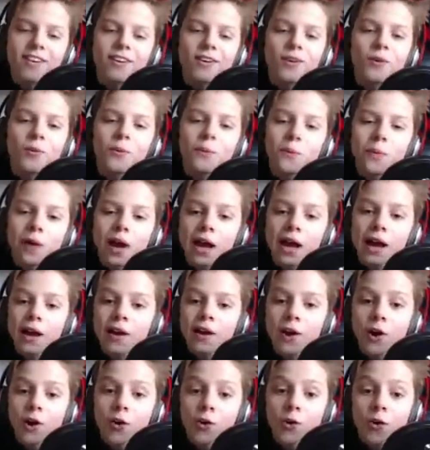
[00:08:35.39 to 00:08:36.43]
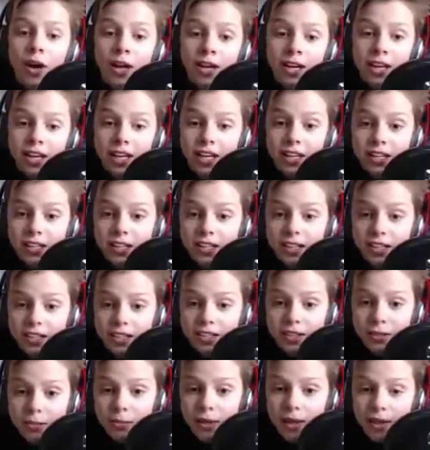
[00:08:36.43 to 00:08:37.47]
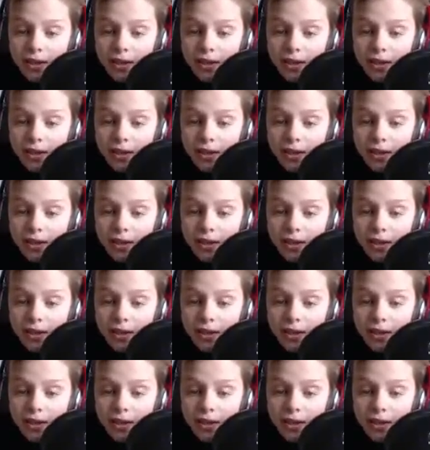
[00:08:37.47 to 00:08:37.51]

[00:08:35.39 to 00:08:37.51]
Oh, wow. I needed it to